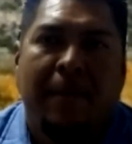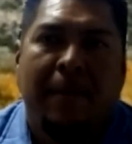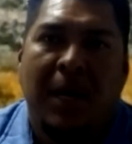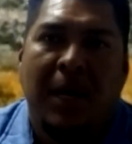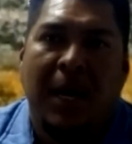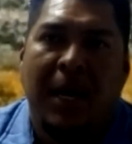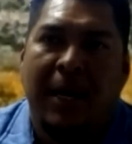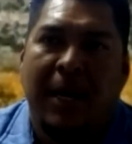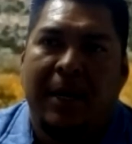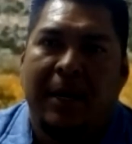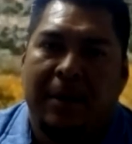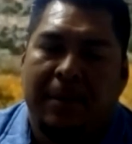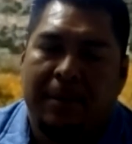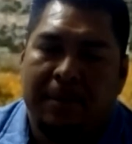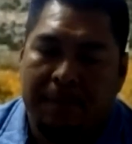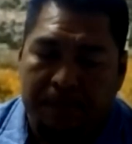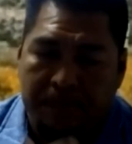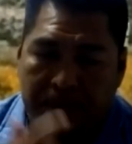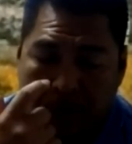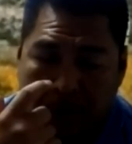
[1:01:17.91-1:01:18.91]

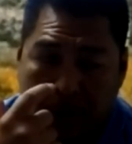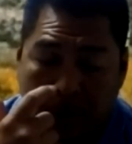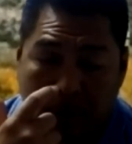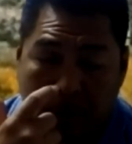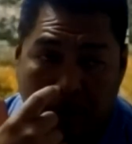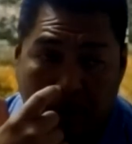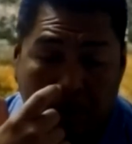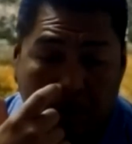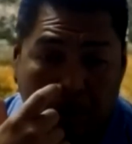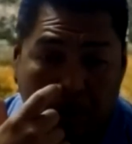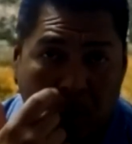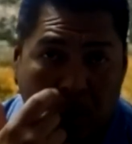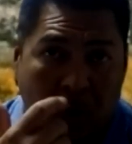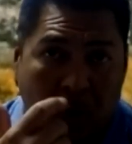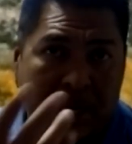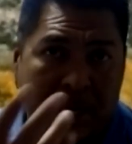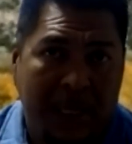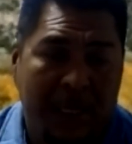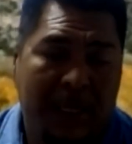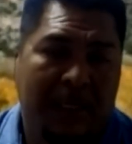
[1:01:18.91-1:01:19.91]
And
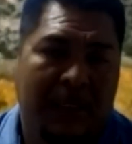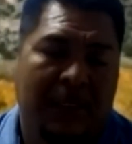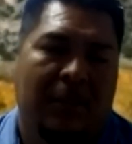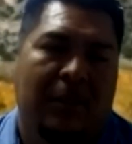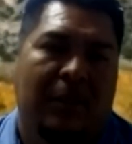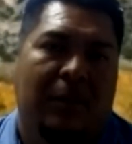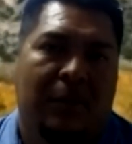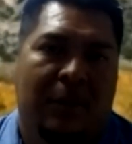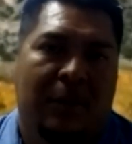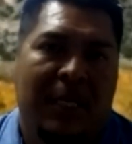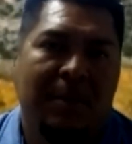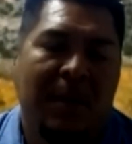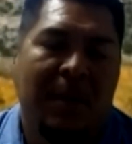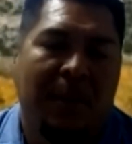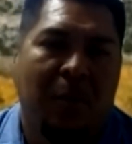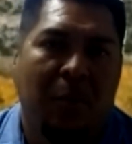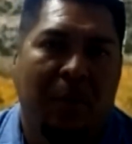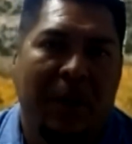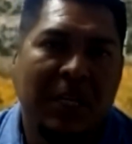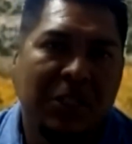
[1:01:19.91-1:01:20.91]
going in and seeing my
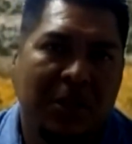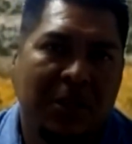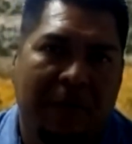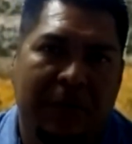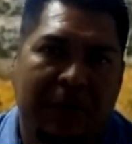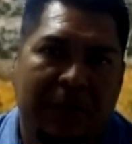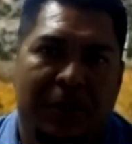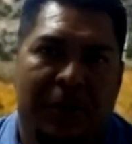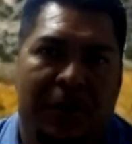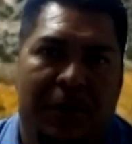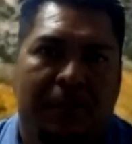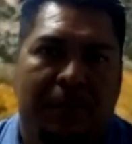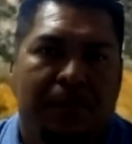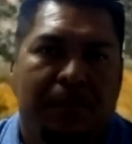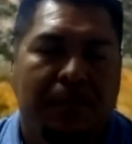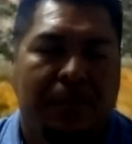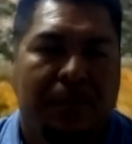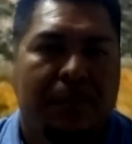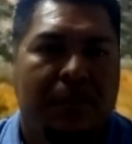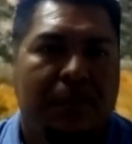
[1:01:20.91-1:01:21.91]
probation officer,
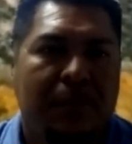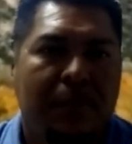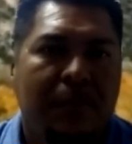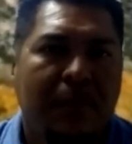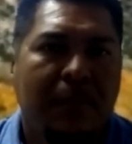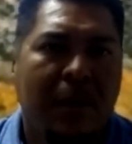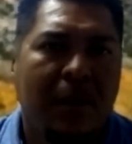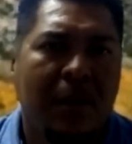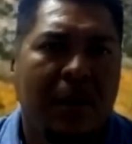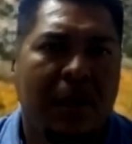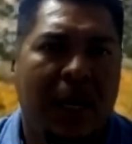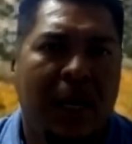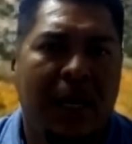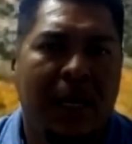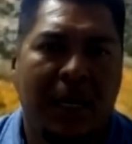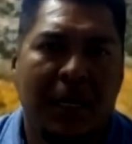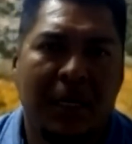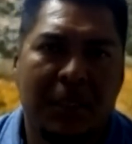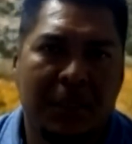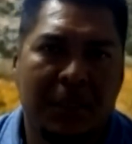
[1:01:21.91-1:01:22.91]
and
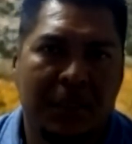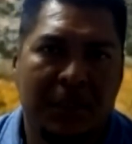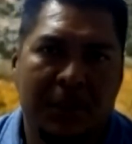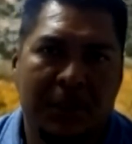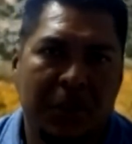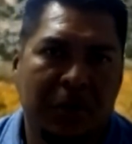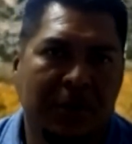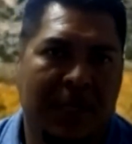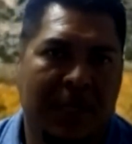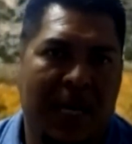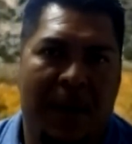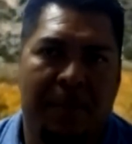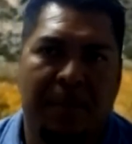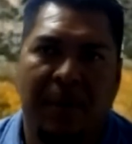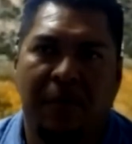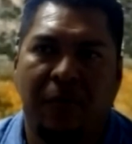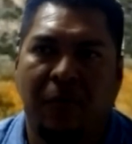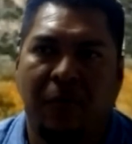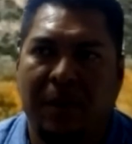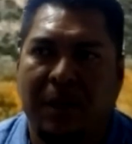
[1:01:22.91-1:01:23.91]
then she was
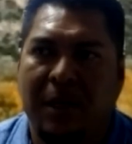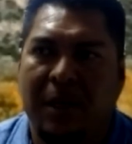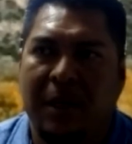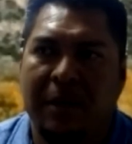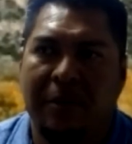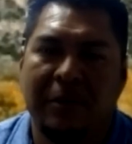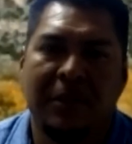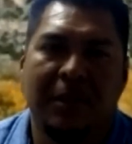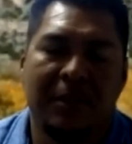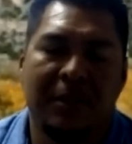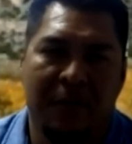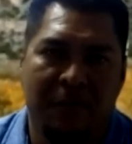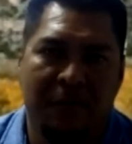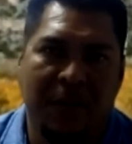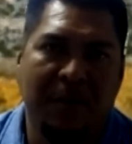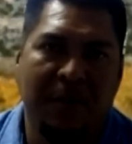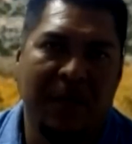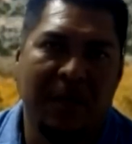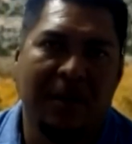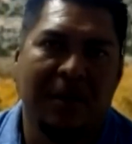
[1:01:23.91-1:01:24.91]
happy for me. It's a
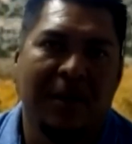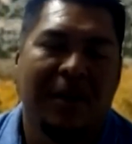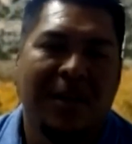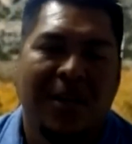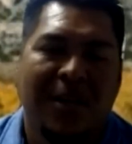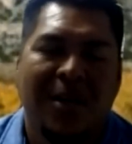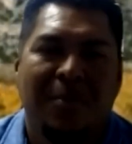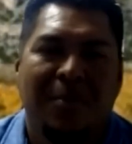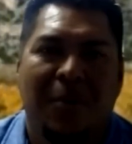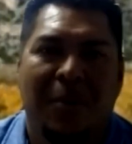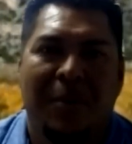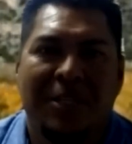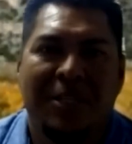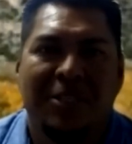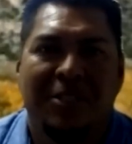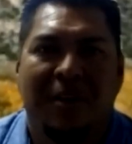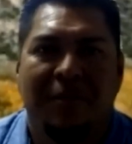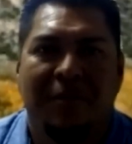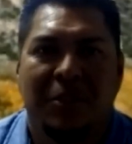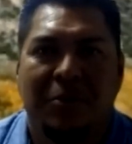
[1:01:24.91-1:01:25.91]
female
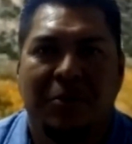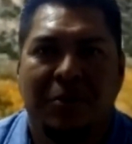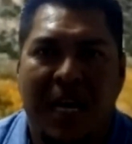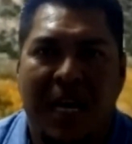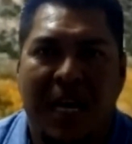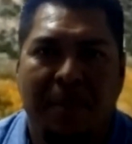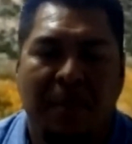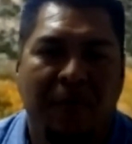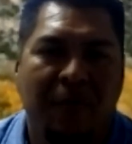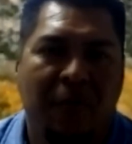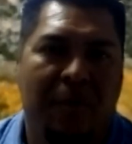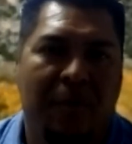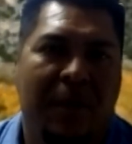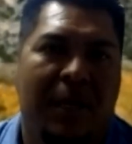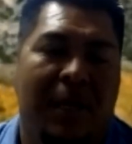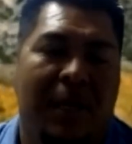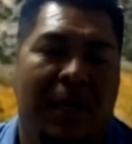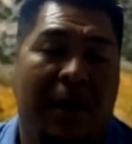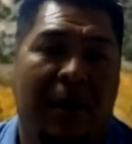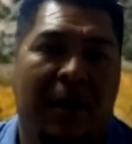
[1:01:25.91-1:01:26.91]
probation officer. She was happy for me
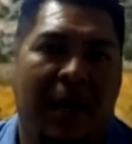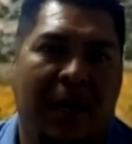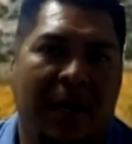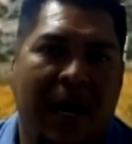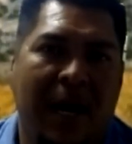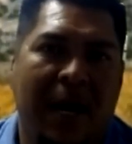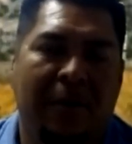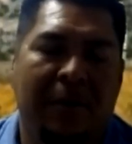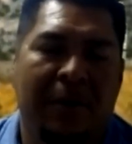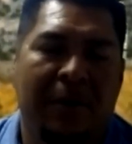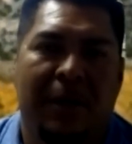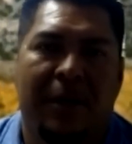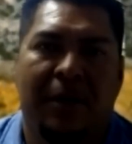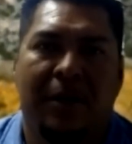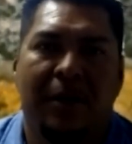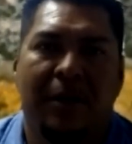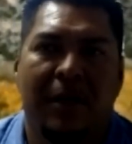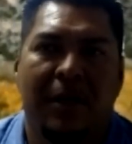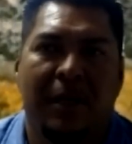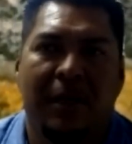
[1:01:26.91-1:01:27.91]
that I got out, and
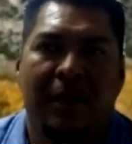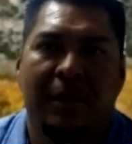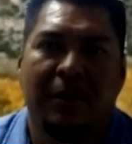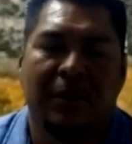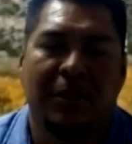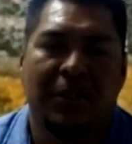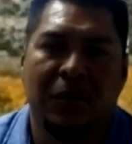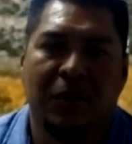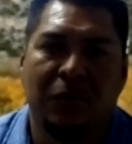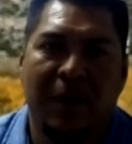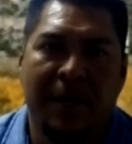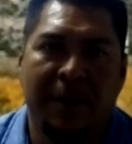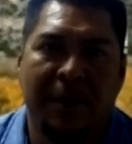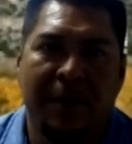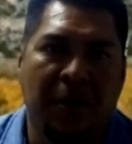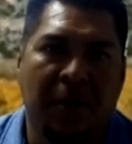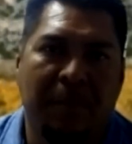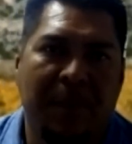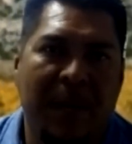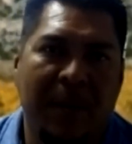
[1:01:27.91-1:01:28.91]
then she was writing on
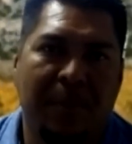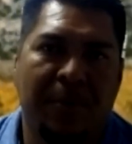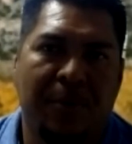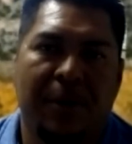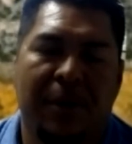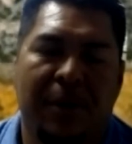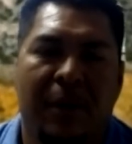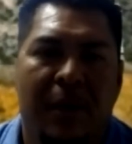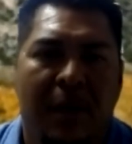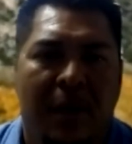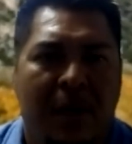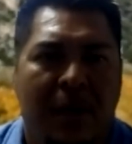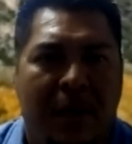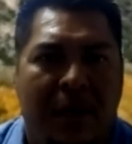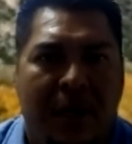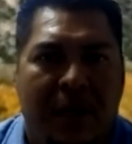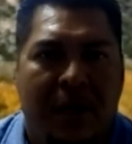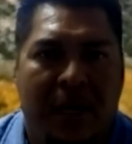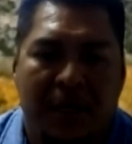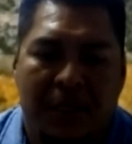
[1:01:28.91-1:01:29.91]
her paper,
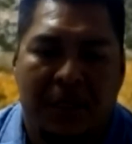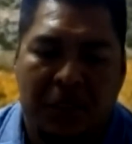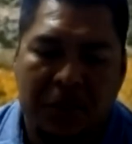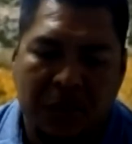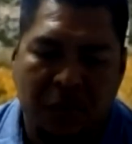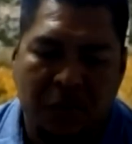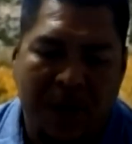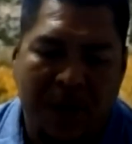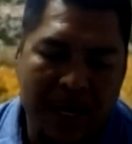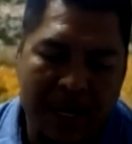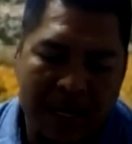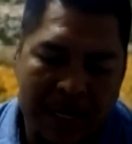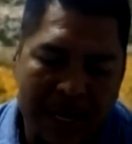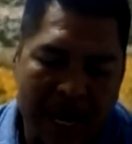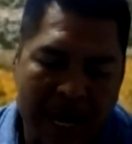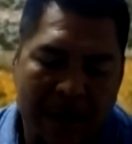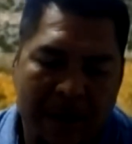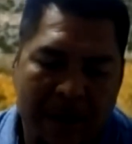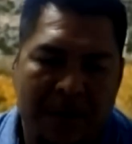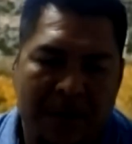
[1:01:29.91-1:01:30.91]
and she was writing
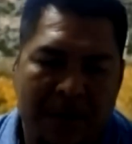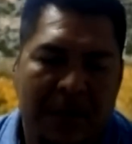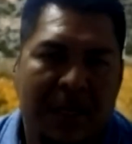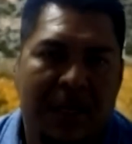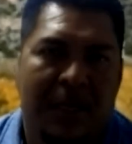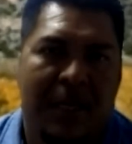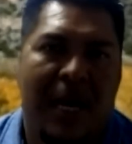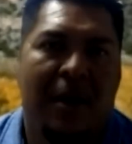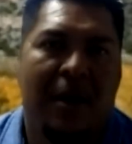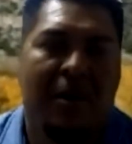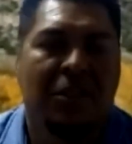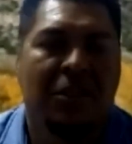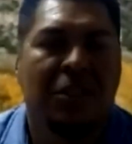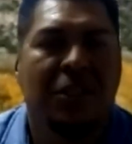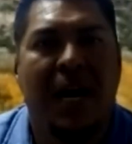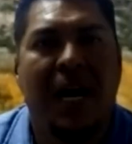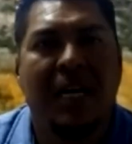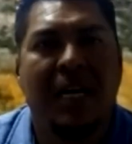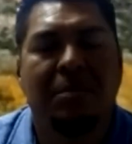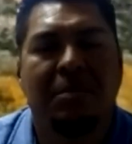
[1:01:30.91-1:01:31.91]
down, looking down, and she
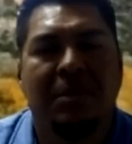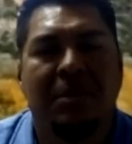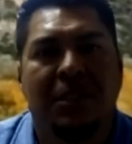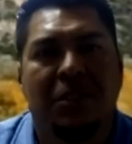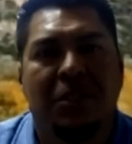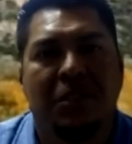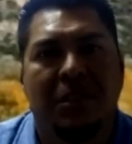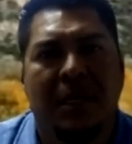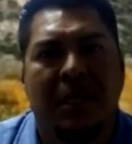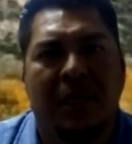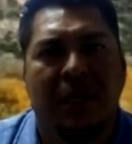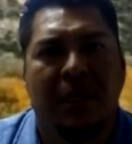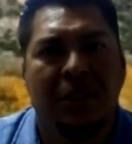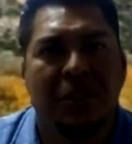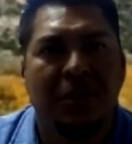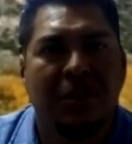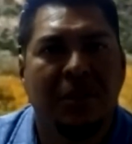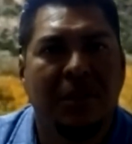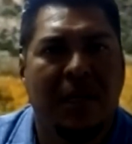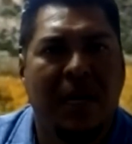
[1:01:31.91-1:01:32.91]
asked me, and she was
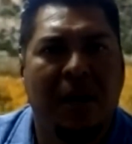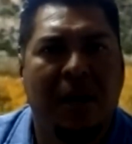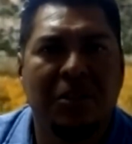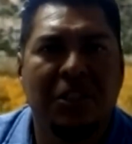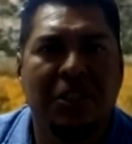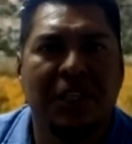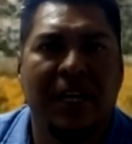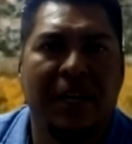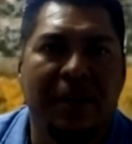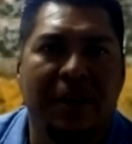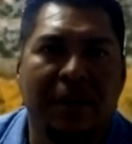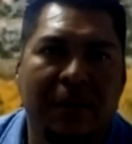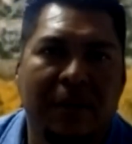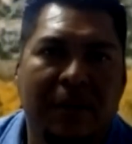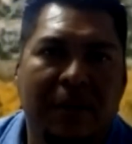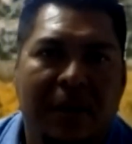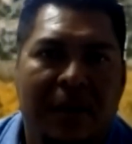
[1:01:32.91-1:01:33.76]
like, how'd you get here?